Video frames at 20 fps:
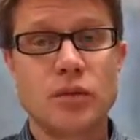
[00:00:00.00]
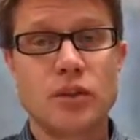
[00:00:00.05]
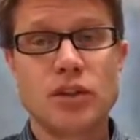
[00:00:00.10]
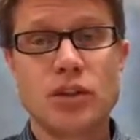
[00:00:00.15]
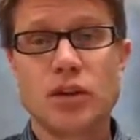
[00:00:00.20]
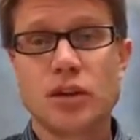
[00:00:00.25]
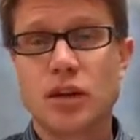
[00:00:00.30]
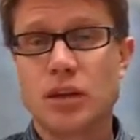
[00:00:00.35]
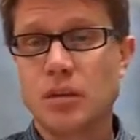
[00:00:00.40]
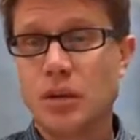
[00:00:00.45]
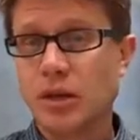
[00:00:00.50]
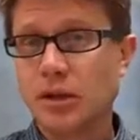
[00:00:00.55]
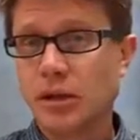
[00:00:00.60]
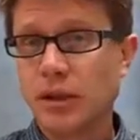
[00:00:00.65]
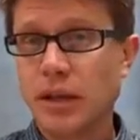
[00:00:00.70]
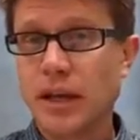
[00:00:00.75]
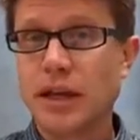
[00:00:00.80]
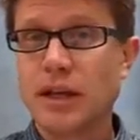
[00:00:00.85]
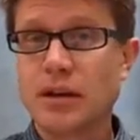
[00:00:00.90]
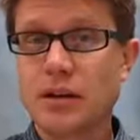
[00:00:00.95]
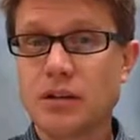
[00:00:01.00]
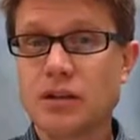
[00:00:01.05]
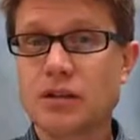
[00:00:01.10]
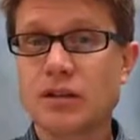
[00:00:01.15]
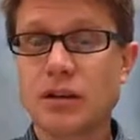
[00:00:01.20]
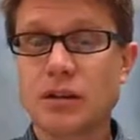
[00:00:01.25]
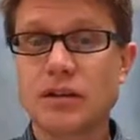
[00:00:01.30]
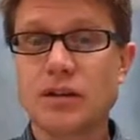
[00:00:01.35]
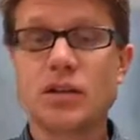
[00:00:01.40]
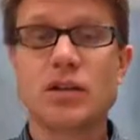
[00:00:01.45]
which are going to be layers
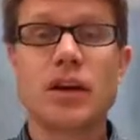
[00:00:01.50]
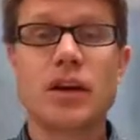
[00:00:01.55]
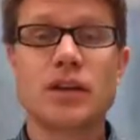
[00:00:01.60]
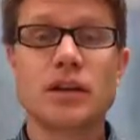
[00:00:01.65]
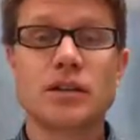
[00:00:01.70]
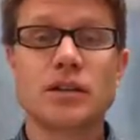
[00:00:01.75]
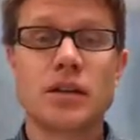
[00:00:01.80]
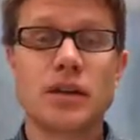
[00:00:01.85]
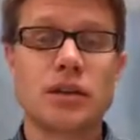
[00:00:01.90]
of cells.